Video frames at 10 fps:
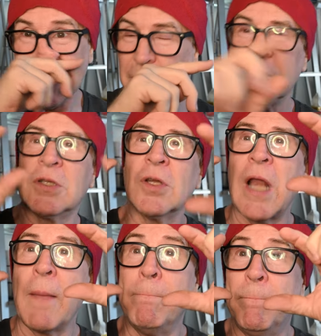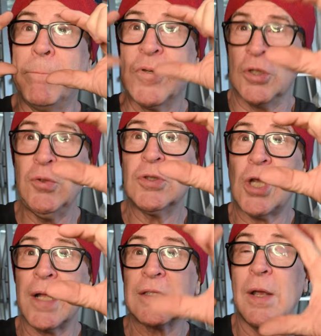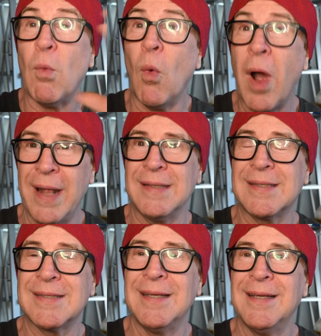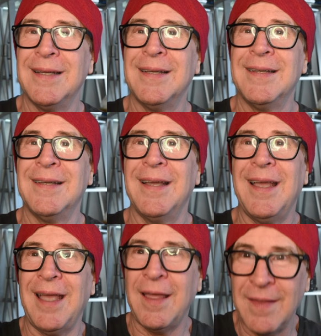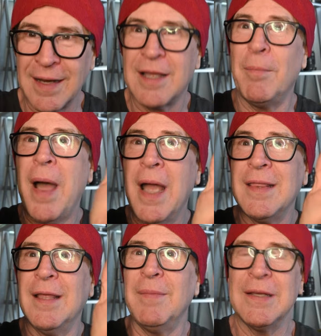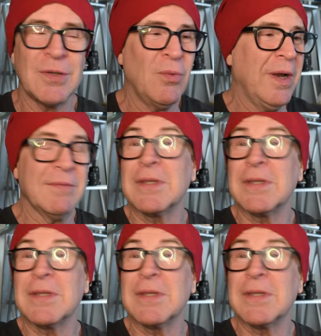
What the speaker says: So it took like two shots at once and then combine them into one.